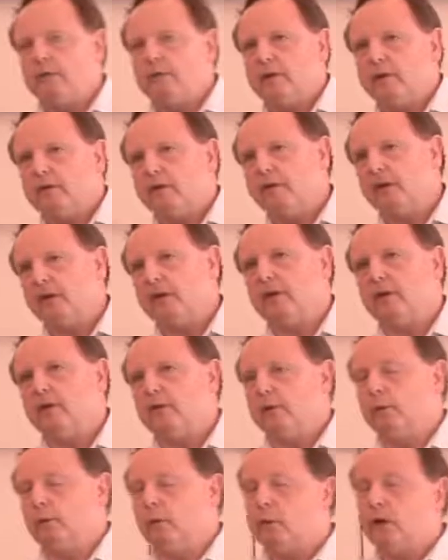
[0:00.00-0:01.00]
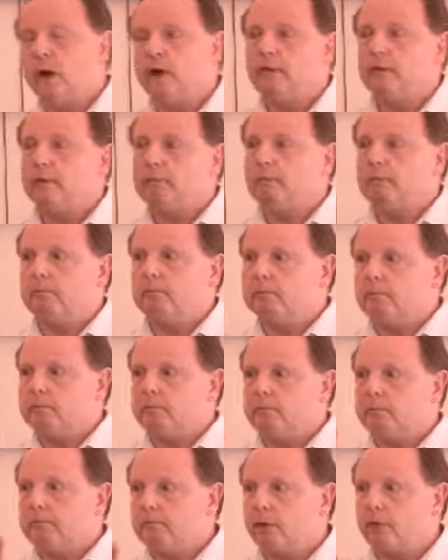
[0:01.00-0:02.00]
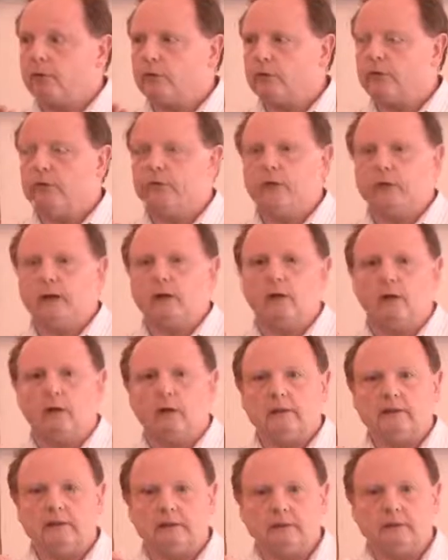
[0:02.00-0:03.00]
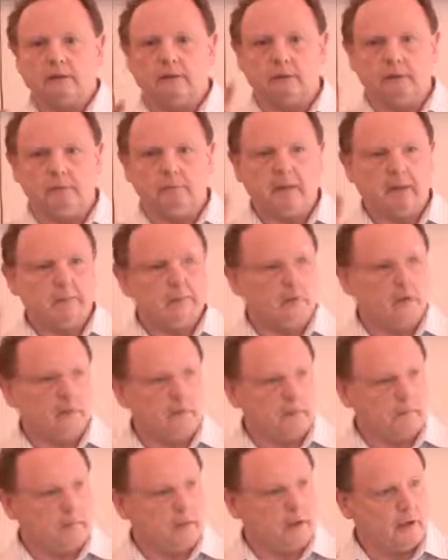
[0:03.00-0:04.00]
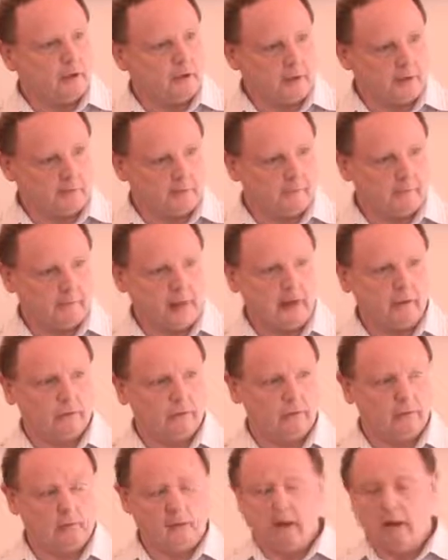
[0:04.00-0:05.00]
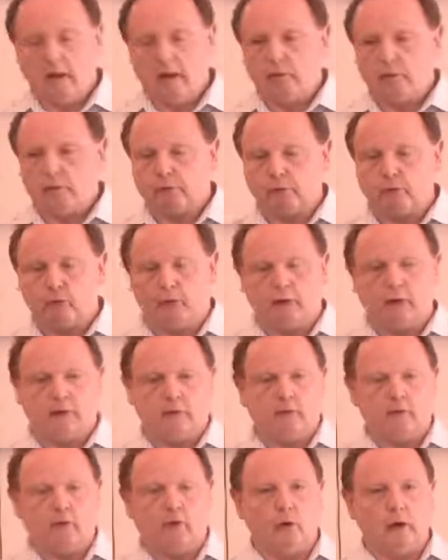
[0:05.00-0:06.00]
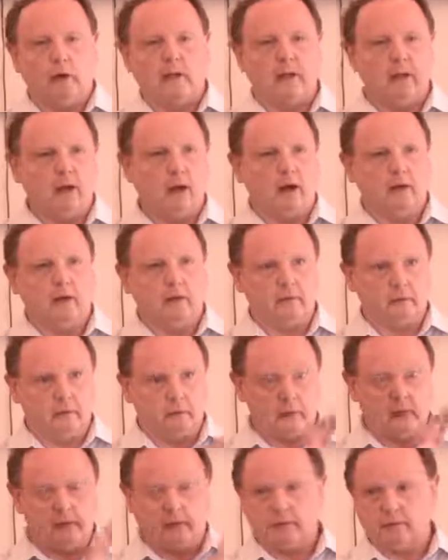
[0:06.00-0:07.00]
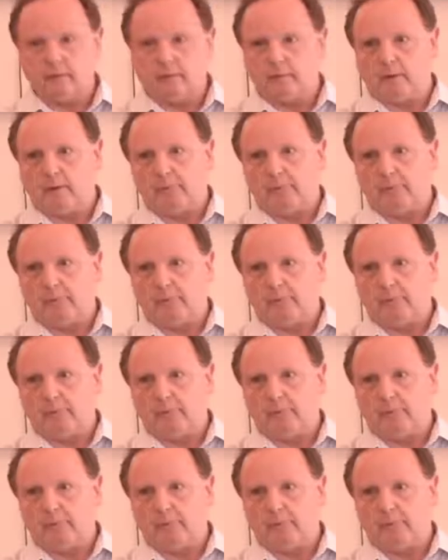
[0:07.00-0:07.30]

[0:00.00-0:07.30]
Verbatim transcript: 1950s, 60s, there were all kinds of positive psychologists or people emerging out of Freud, you know, Freud and Jung and looking at the